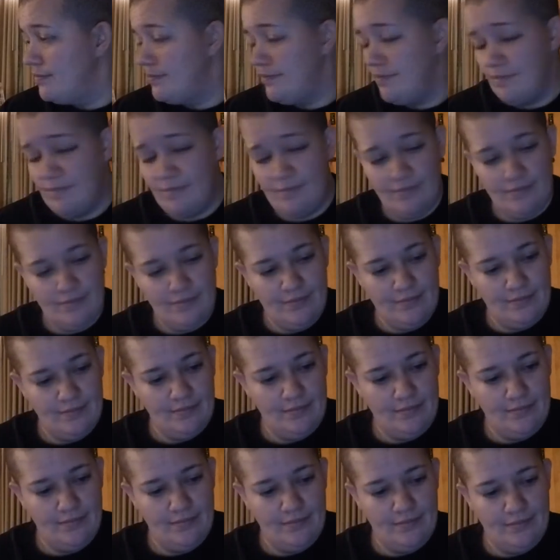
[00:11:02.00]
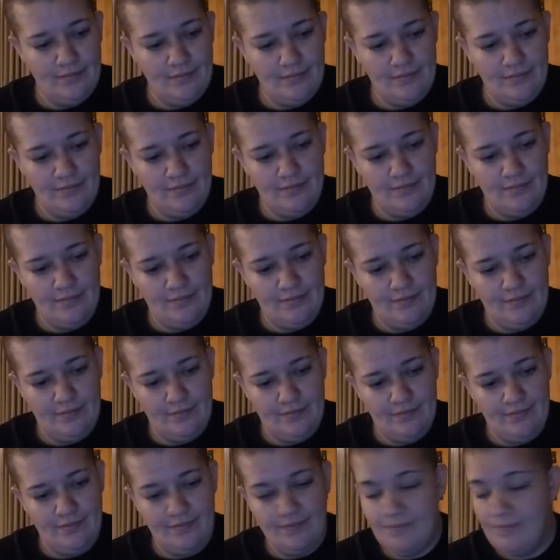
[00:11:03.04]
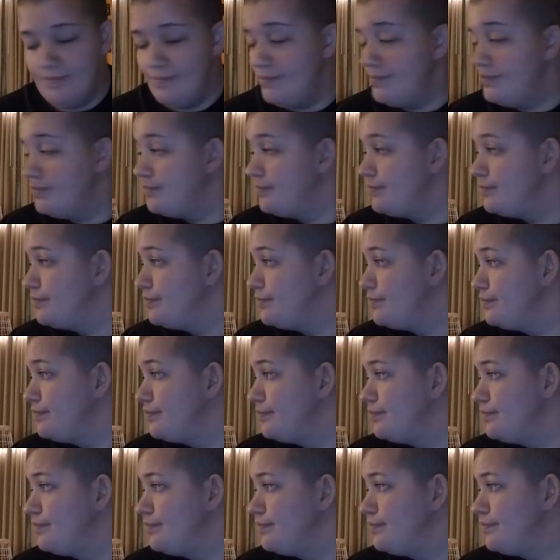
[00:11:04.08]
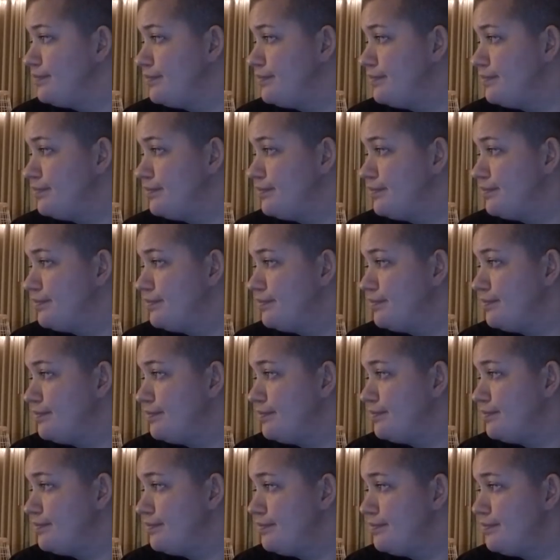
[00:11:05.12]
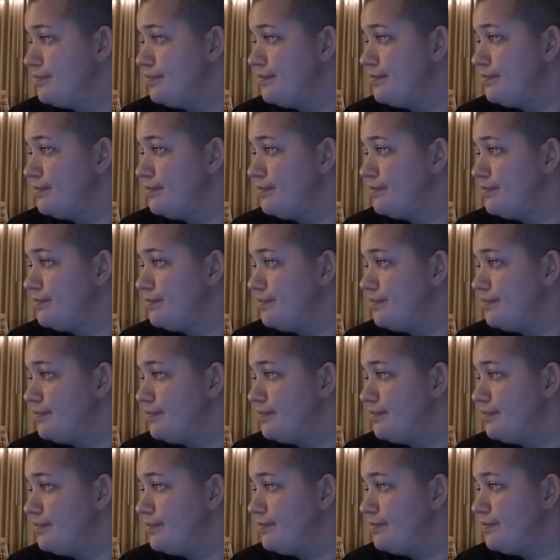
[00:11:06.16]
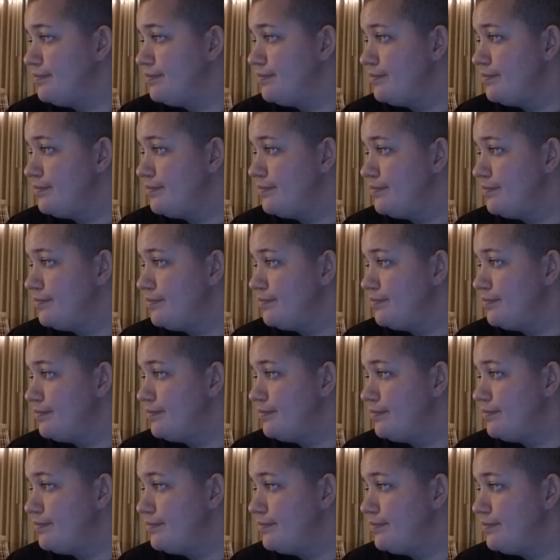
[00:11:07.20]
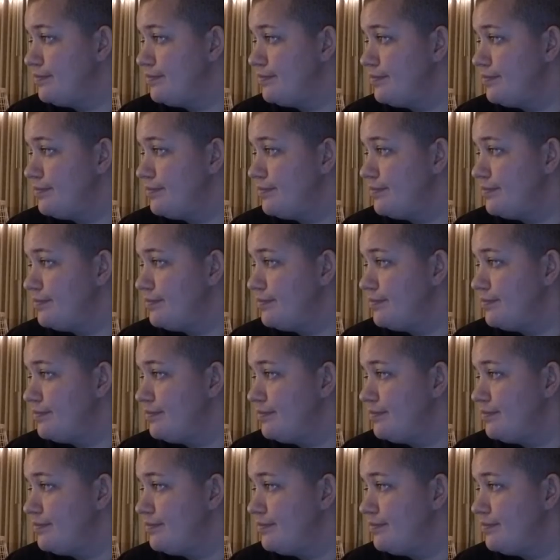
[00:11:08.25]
Nothing is said.